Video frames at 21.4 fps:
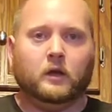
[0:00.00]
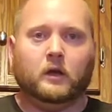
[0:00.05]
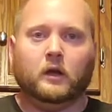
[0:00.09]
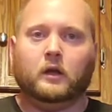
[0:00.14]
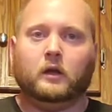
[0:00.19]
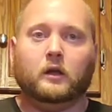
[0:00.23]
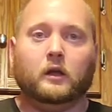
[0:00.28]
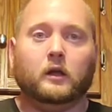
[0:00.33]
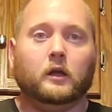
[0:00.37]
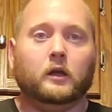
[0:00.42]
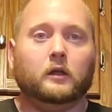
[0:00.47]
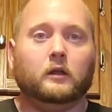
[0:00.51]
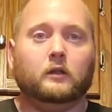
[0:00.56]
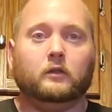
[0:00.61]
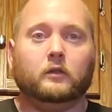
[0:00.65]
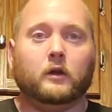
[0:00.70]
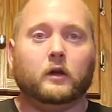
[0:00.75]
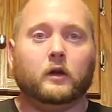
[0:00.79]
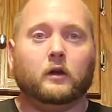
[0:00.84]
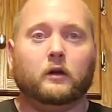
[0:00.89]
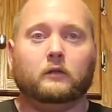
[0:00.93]
and
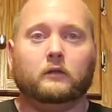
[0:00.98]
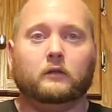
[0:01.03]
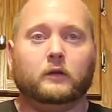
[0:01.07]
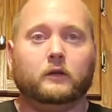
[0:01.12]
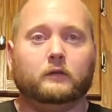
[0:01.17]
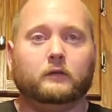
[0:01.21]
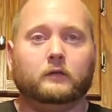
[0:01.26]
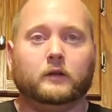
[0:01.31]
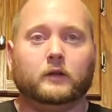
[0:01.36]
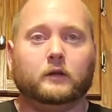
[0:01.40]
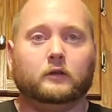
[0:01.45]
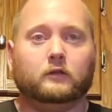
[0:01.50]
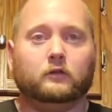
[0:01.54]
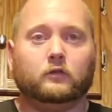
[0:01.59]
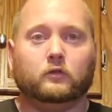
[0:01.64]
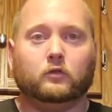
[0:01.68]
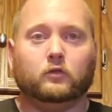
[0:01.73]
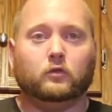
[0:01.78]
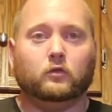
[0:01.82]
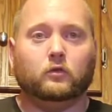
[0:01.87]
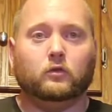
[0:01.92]
they're listening
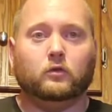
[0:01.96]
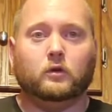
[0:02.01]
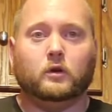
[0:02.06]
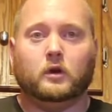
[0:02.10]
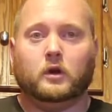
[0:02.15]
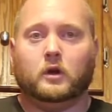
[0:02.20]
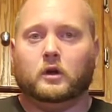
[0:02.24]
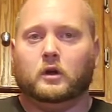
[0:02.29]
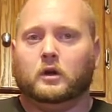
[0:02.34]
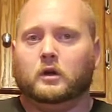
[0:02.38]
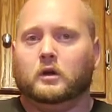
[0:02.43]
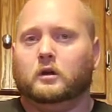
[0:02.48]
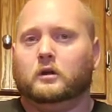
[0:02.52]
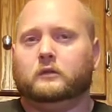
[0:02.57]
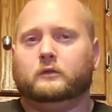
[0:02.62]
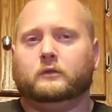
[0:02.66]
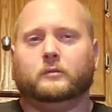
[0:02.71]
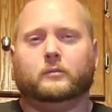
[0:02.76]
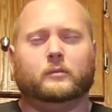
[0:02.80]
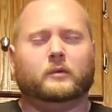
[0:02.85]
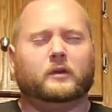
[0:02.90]
to
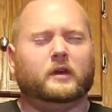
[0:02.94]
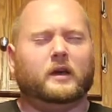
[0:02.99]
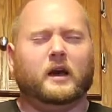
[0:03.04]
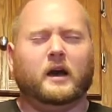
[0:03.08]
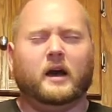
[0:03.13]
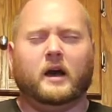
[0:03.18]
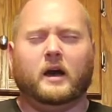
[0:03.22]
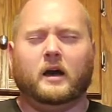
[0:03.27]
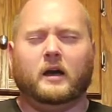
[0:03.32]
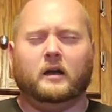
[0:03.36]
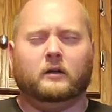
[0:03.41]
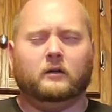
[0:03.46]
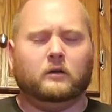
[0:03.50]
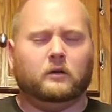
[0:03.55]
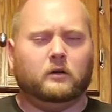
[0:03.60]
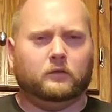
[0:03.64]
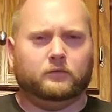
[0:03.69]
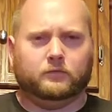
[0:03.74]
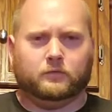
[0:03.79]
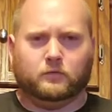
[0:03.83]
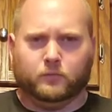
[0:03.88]
some god
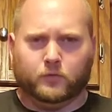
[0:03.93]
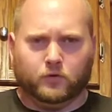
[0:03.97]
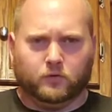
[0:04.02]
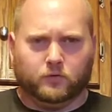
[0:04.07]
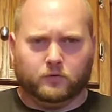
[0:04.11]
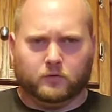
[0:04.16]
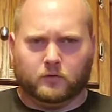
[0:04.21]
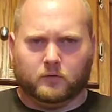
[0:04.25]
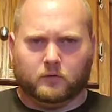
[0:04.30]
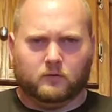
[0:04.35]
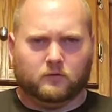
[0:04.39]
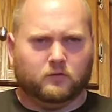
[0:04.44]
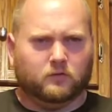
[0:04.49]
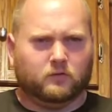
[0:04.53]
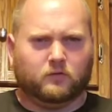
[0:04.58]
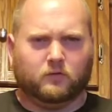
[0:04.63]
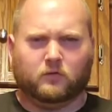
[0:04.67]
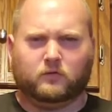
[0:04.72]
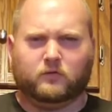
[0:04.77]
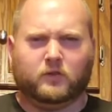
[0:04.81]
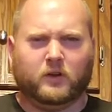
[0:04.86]
awful music,
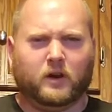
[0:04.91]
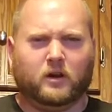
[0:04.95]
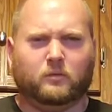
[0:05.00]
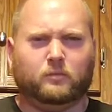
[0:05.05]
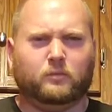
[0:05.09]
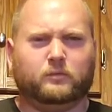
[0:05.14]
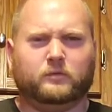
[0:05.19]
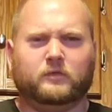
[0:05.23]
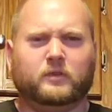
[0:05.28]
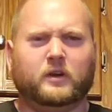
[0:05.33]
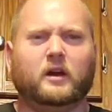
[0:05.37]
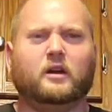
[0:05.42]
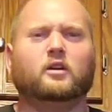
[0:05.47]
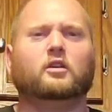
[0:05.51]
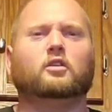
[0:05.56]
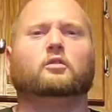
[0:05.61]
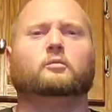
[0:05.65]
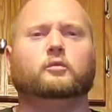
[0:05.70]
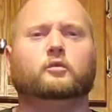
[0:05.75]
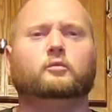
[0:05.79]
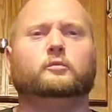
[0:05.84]
just
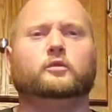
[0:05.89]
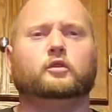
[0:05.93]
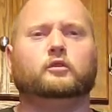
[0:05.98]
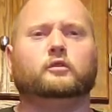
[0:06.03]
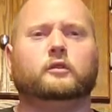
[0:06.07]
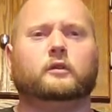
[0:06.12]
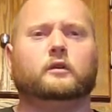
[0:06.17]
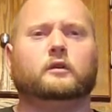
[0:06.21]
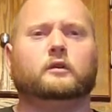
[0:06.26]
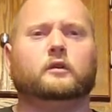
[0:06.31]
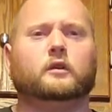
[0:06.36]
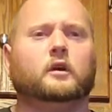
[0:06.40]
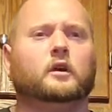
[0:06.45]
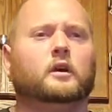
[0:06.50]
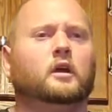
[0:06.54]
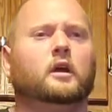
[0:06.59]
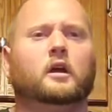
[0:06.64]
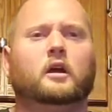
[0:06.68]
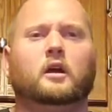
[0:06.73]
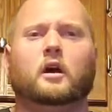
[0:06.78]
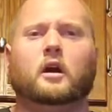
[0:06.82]
terrible music,
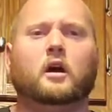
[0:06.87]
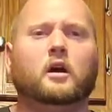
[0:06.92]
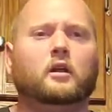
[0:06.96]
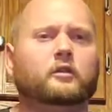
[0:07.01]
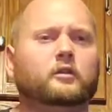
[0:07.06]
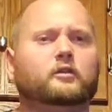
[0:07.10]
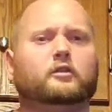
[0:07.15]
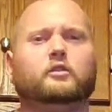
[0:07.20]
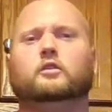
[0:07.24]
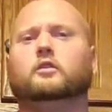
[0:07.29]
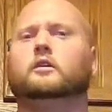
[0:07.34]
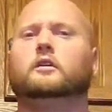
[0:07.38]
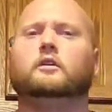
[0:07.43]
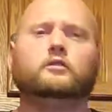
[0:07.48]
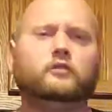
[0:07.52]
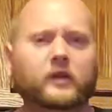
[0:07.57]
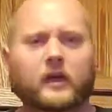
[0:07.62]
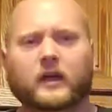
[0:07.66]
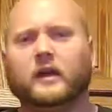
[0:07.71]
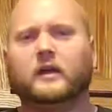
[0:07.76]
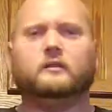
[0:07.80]
and all they're doing is
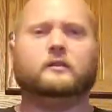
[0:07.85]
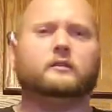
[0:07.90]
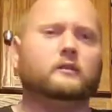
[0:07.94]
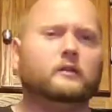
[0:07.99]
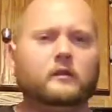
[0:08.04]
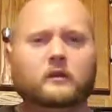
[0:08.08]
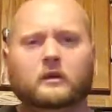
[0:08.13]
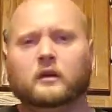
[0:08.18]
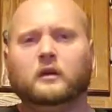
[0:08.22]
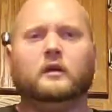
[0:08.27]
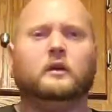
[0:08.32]
dancing,